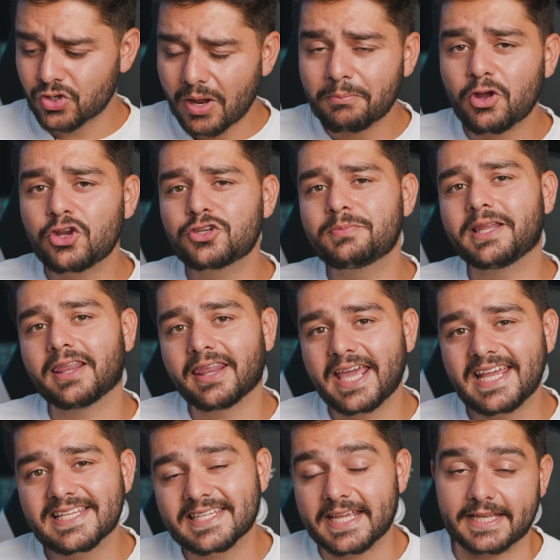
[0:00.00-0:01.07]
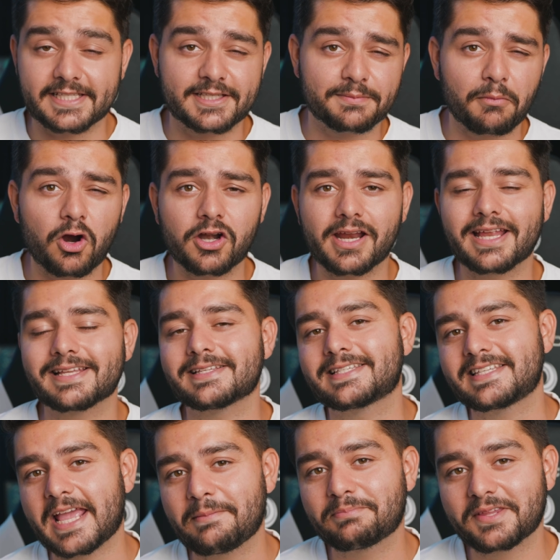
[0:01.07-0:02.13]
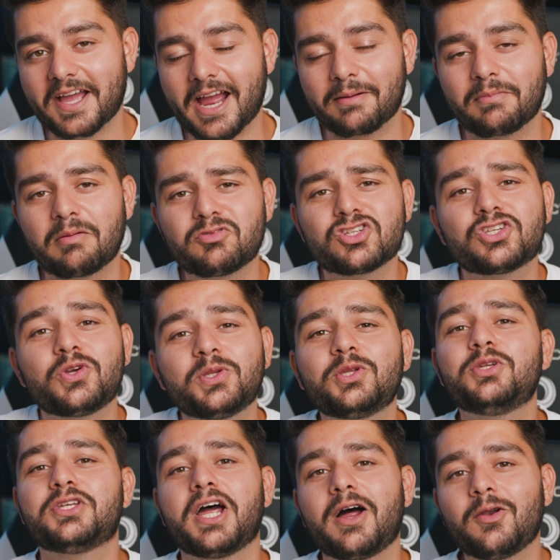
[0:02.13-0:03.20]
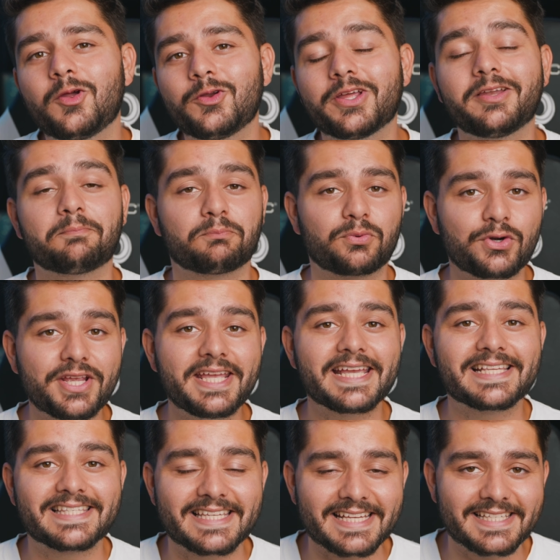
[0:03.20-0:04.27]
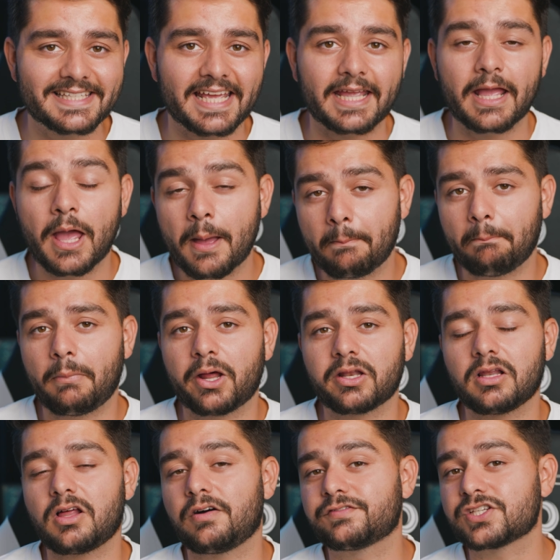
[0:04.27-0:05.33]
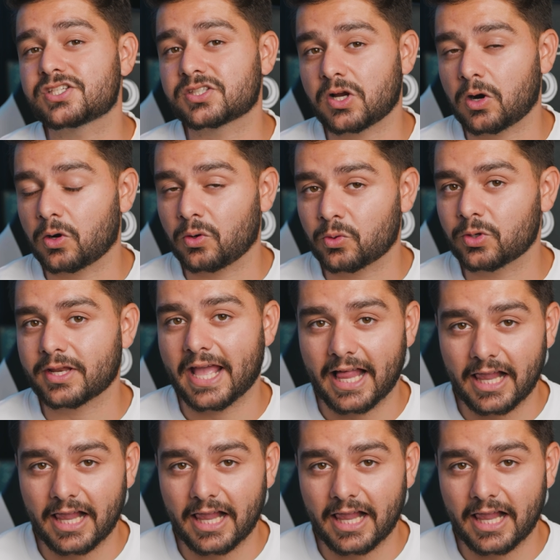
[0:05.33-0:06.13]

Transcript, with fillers: So I'm going to be lazy and smart at the same time. I'm just going to download a pre-existing model of the Star-Lord